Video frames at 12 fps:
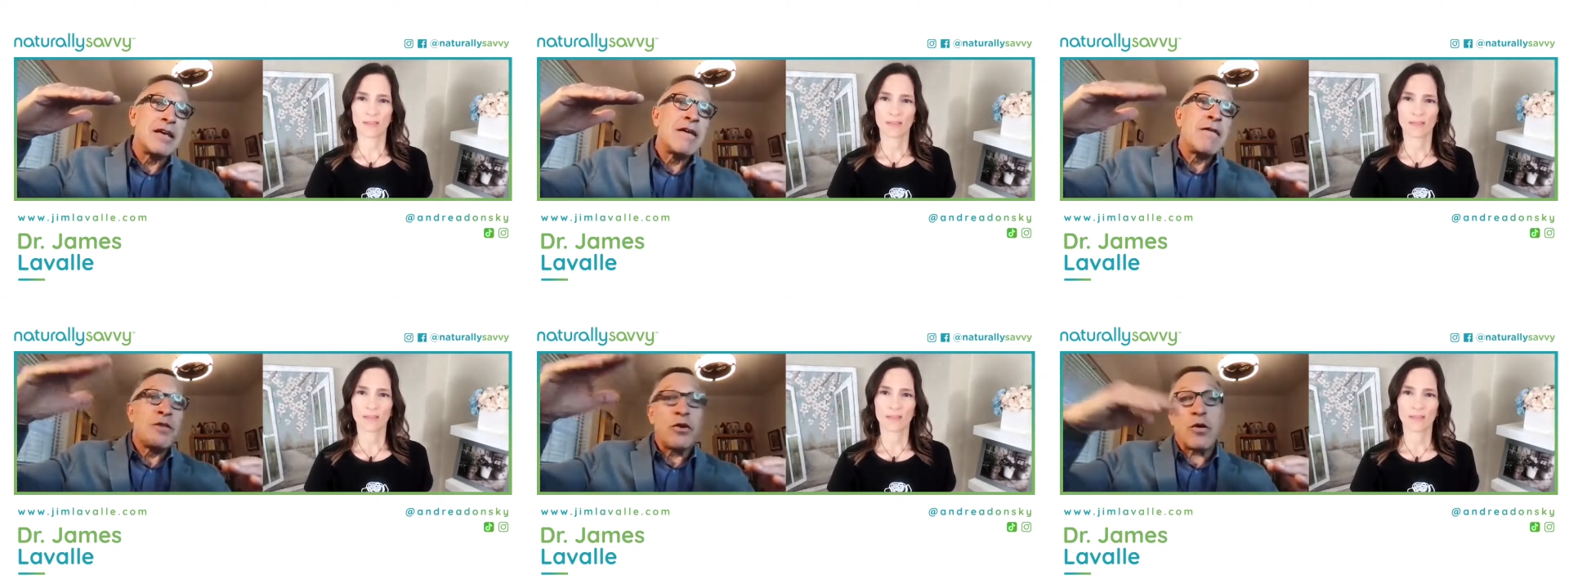
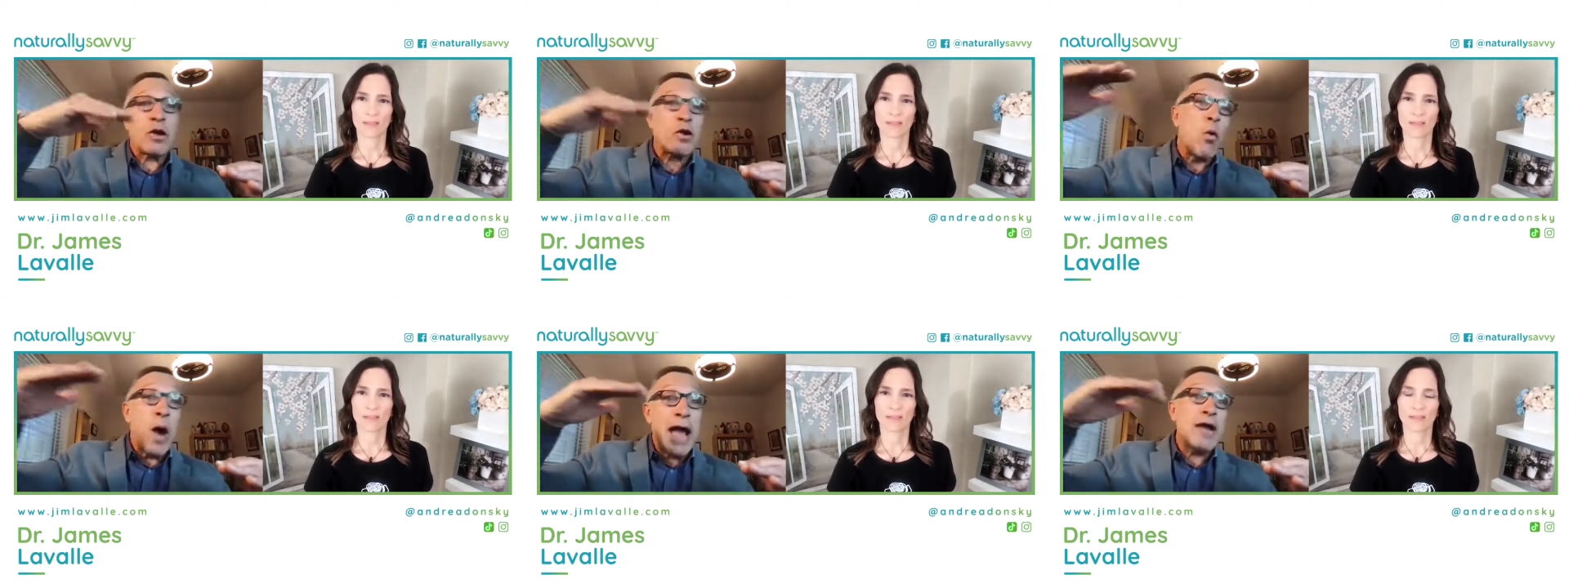Speaker 1: Your
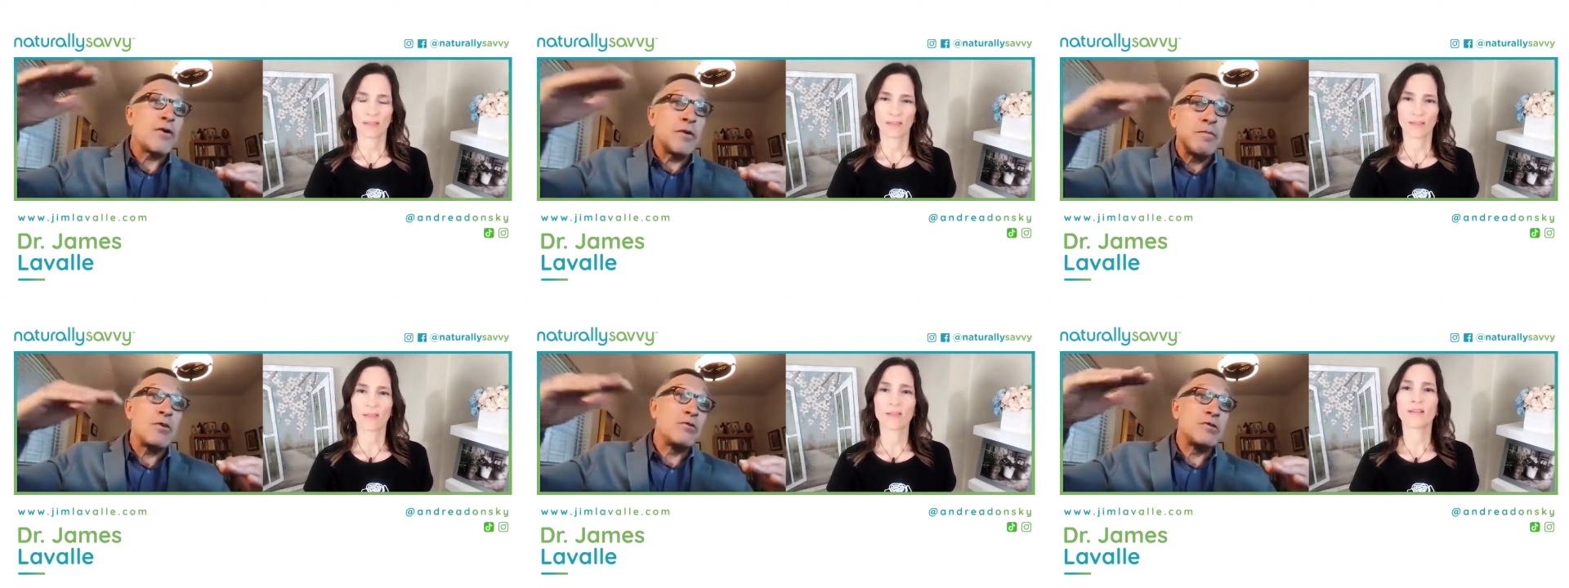acquired
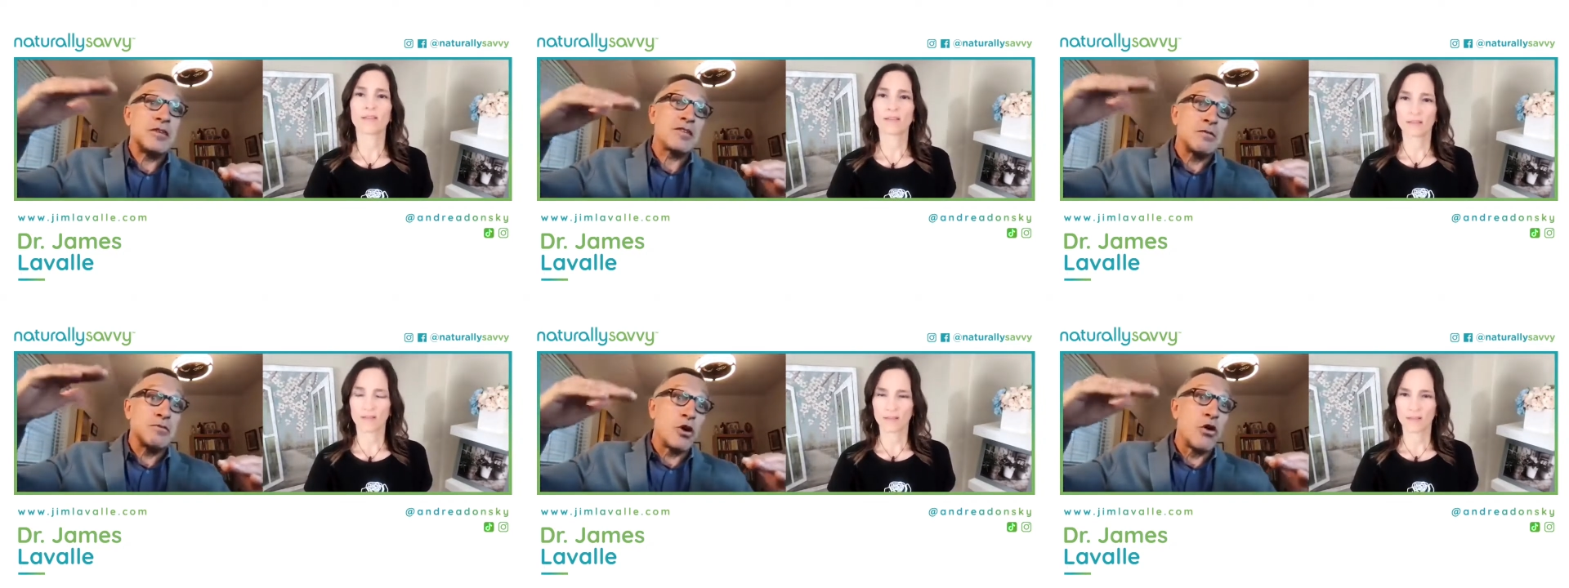immune system's
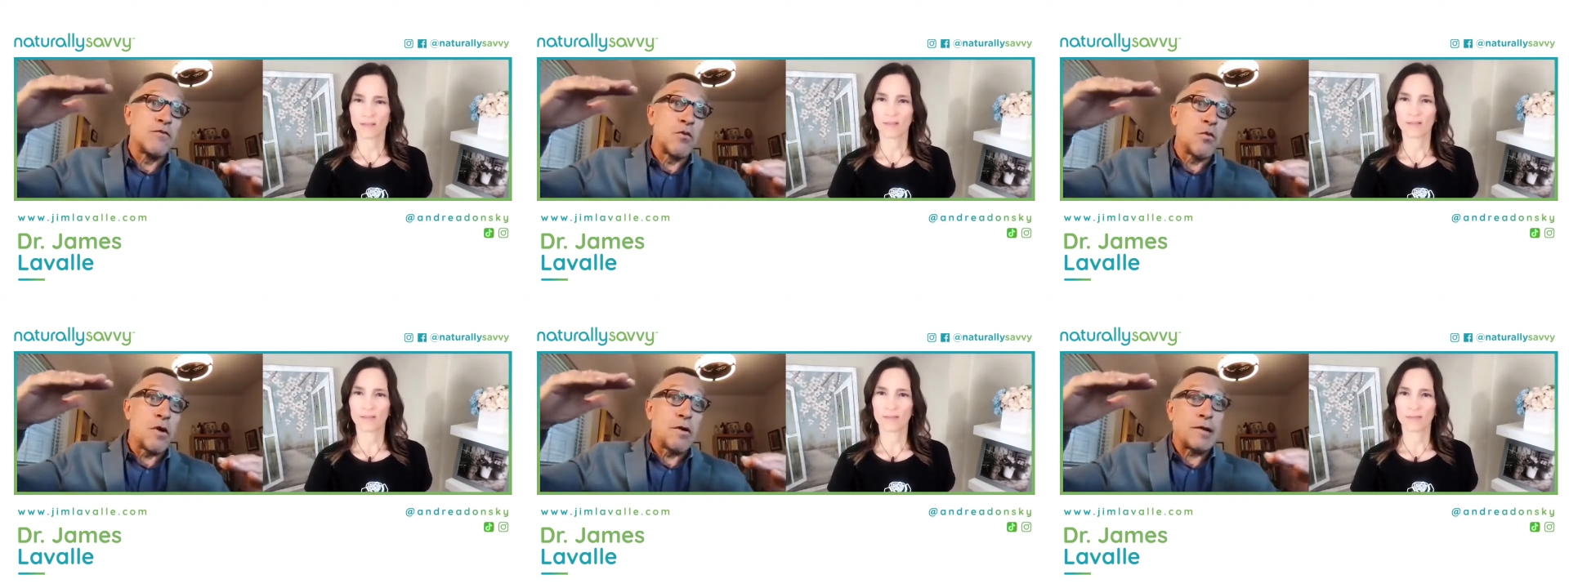
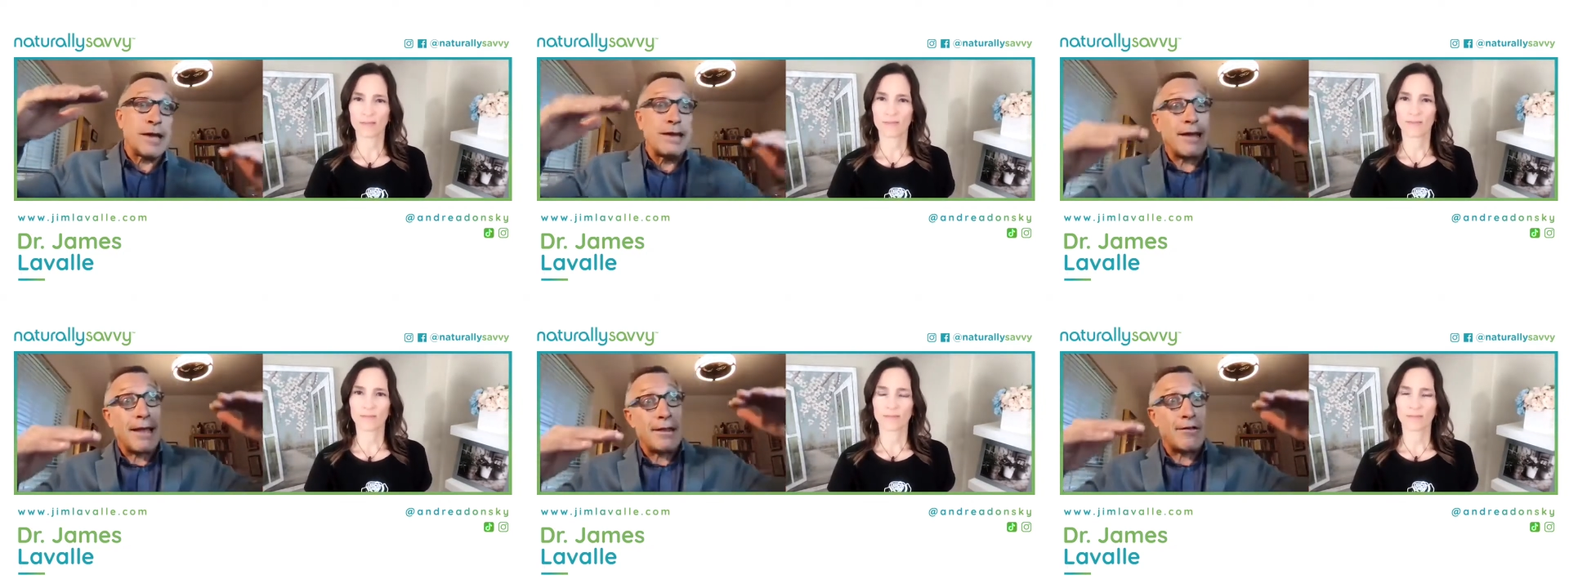overworking
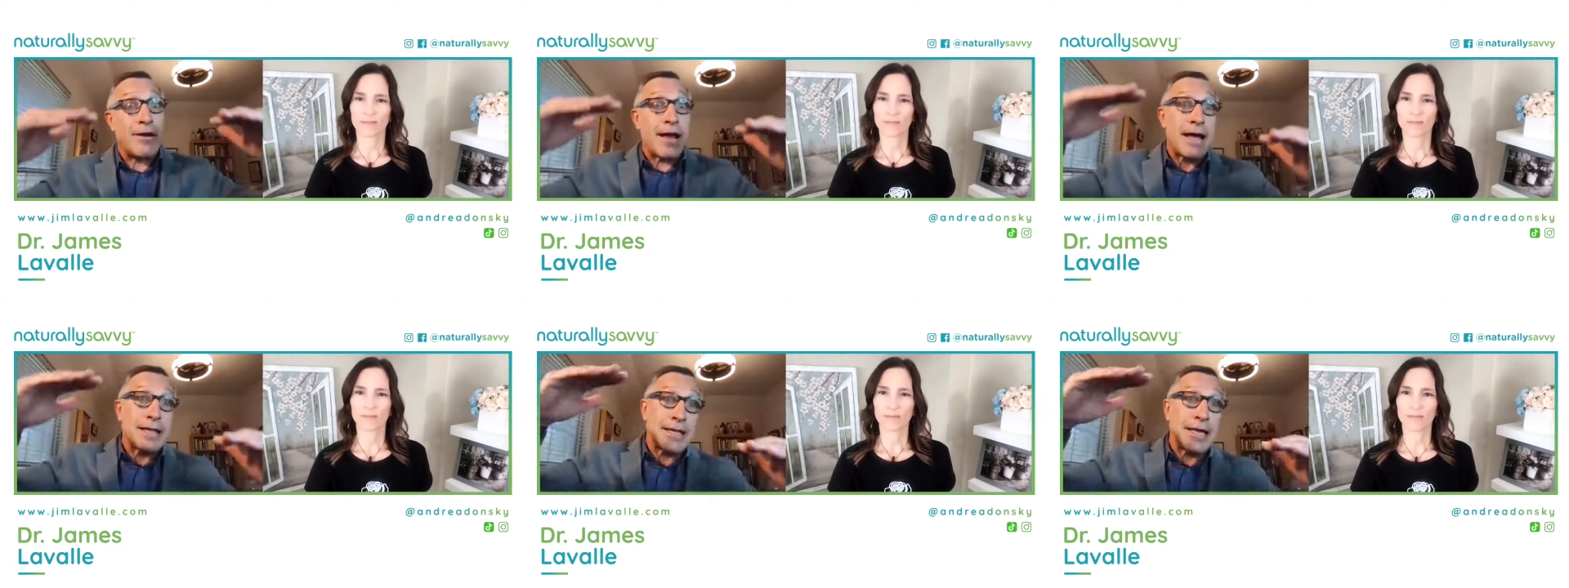and you're not
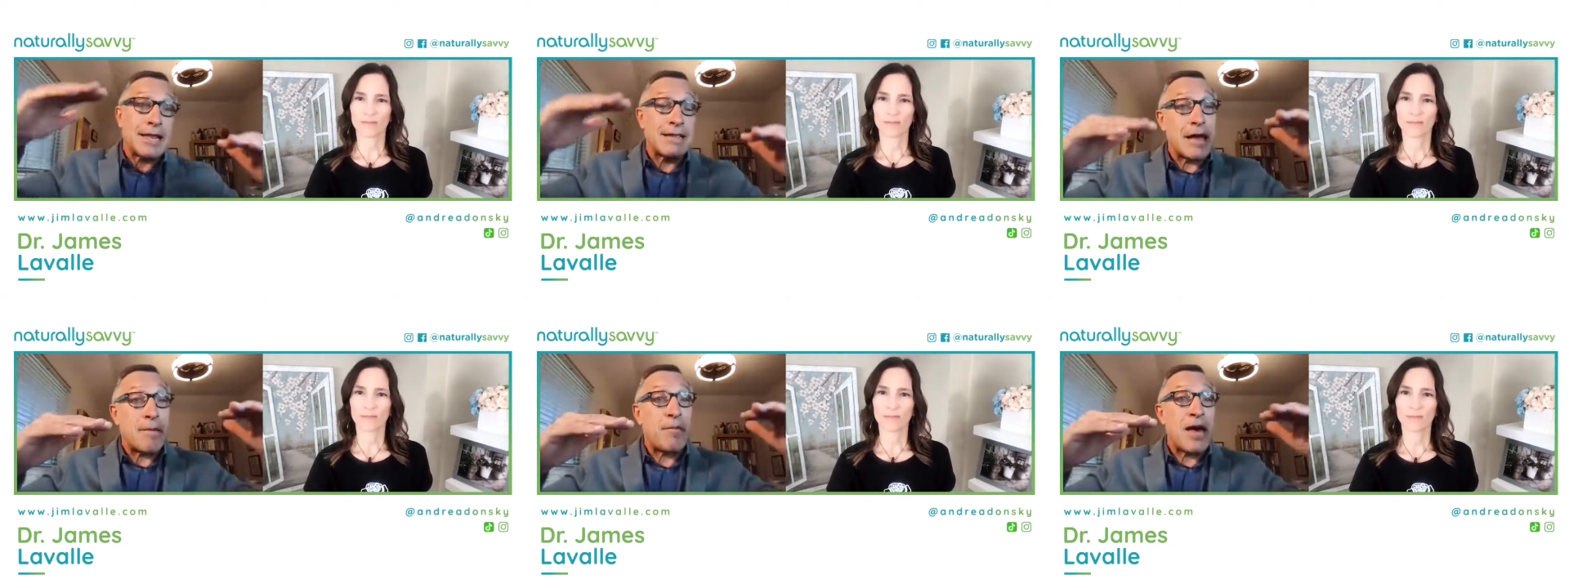getting
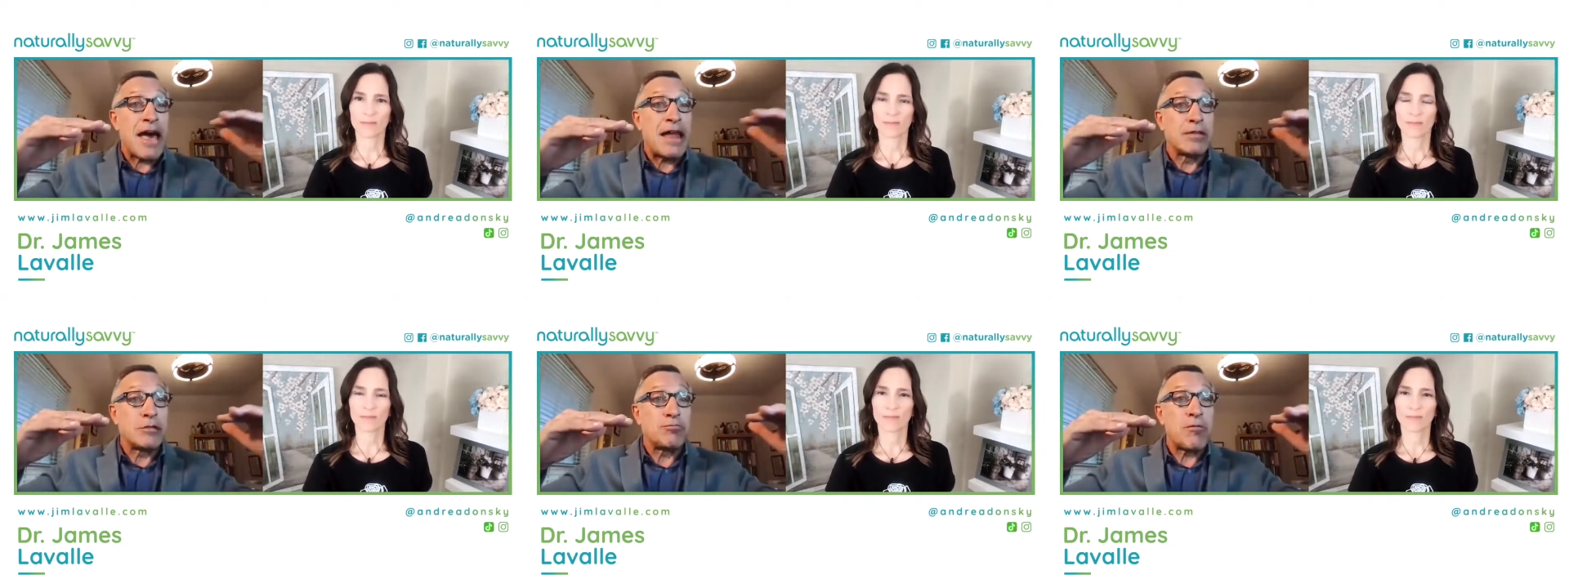that balance
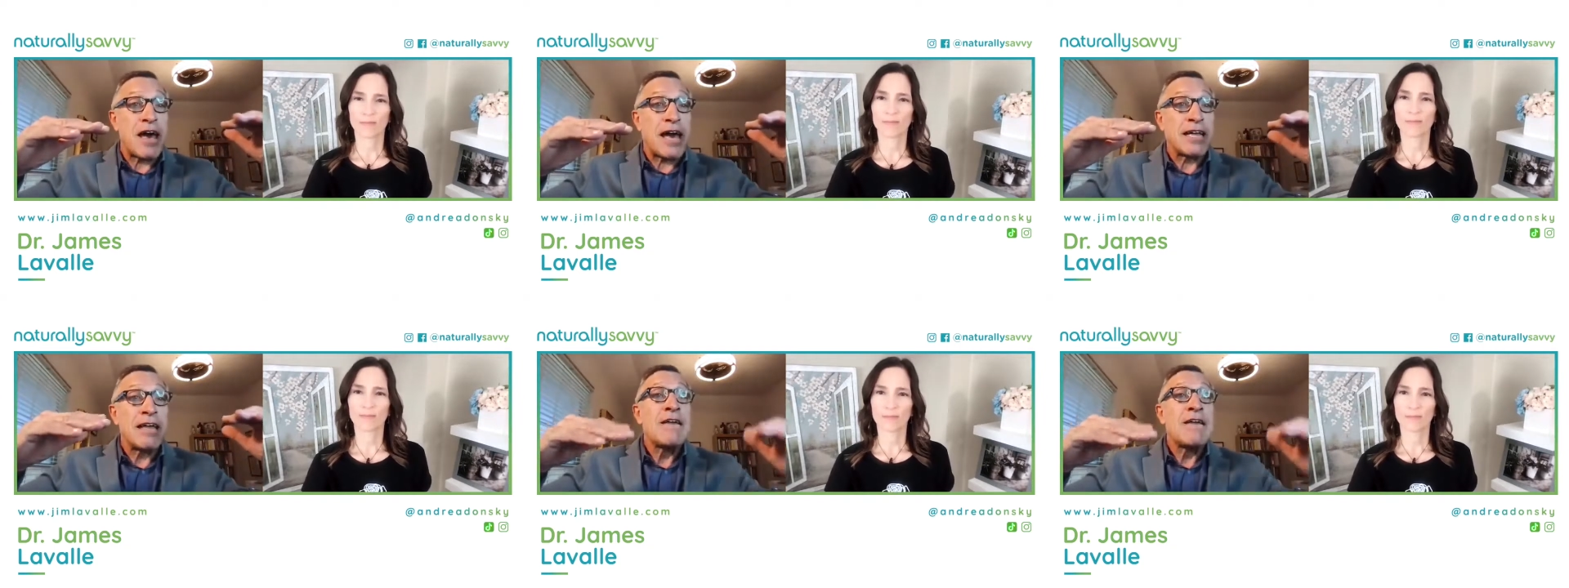back.